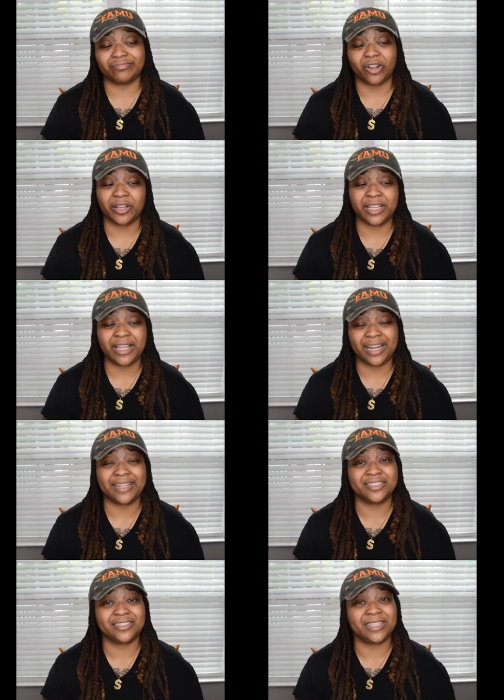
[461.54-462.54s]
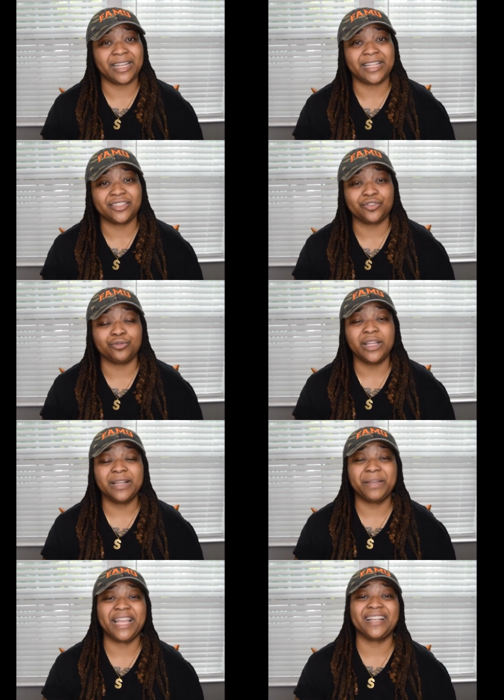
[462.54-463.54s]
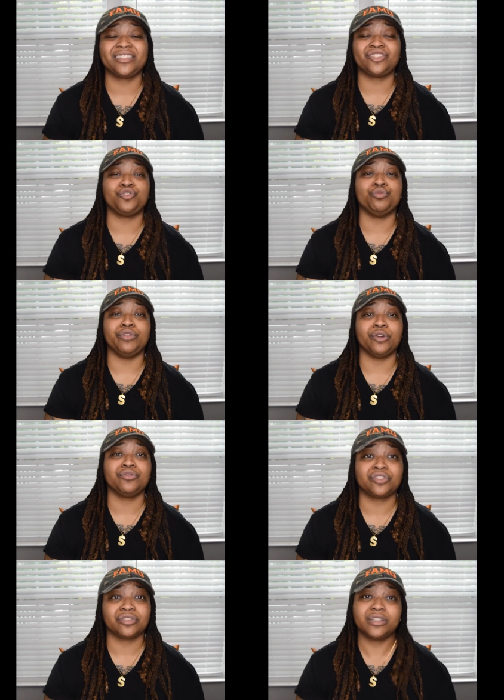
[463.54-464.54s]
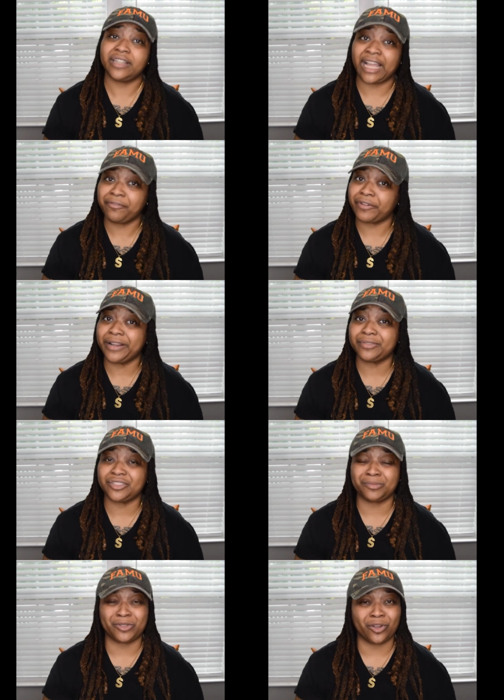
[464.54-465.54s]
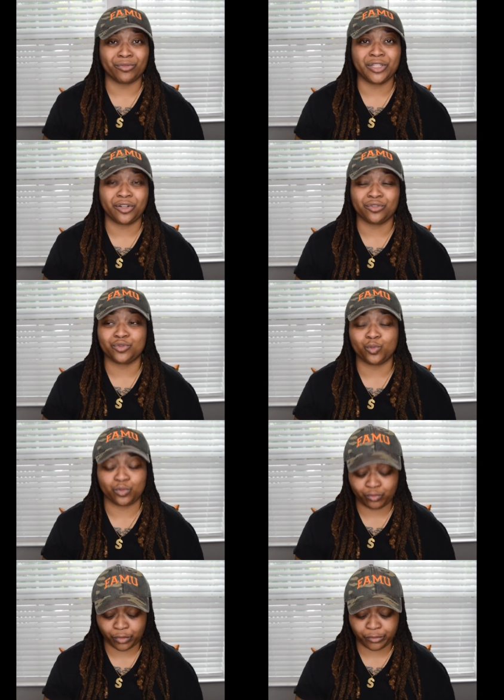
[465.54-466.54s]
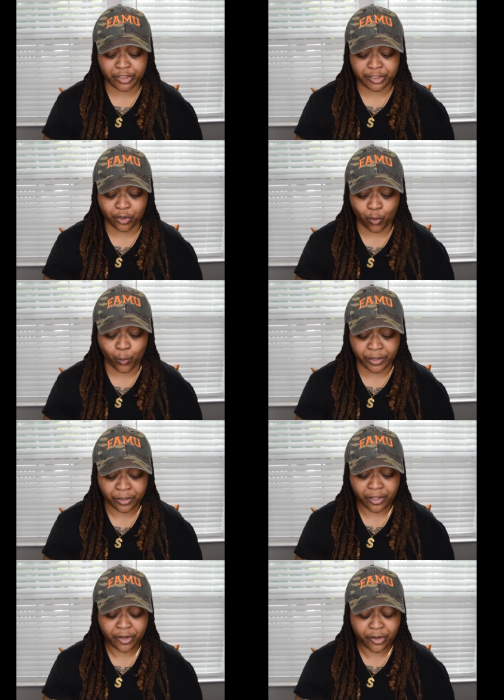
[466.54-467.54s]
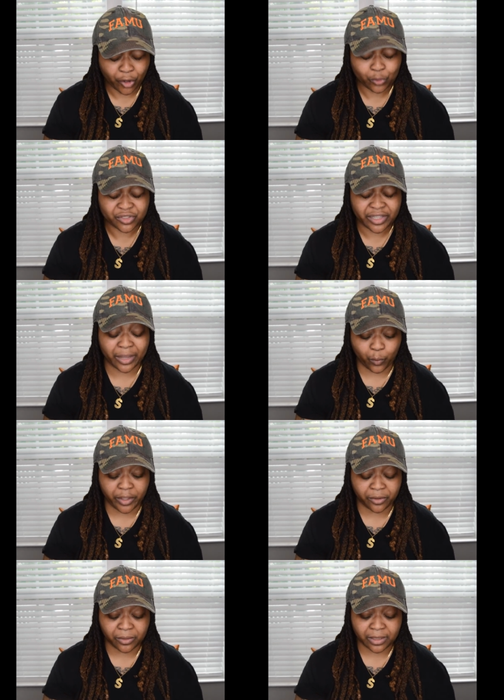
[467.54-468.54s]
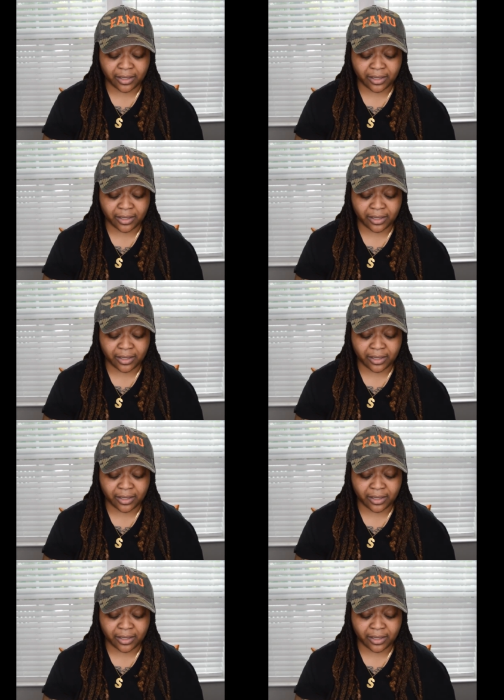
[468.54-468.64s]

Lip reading: are kind of just getting into paying attention to notes, like fragrances, but don't really know notes that well.